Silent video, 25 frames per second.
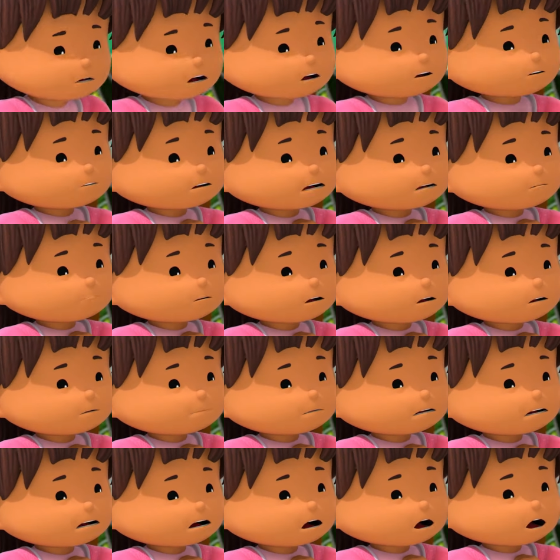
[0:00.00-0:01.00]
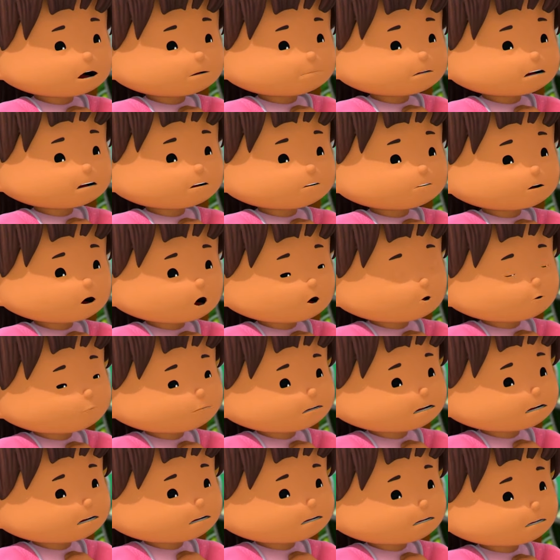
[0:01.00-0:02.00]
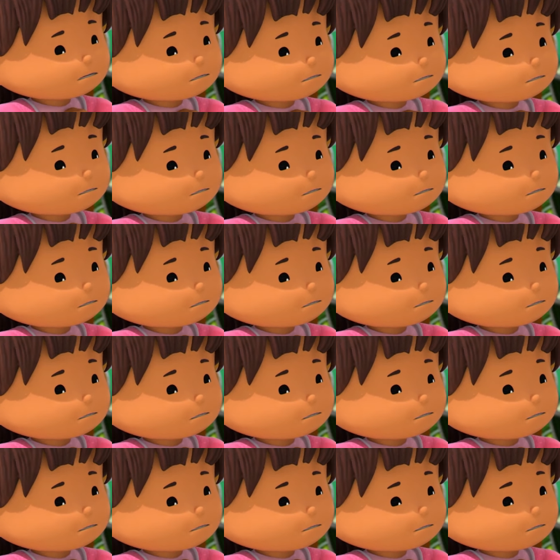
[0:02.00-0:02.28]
That didn't make me happy, Sofie.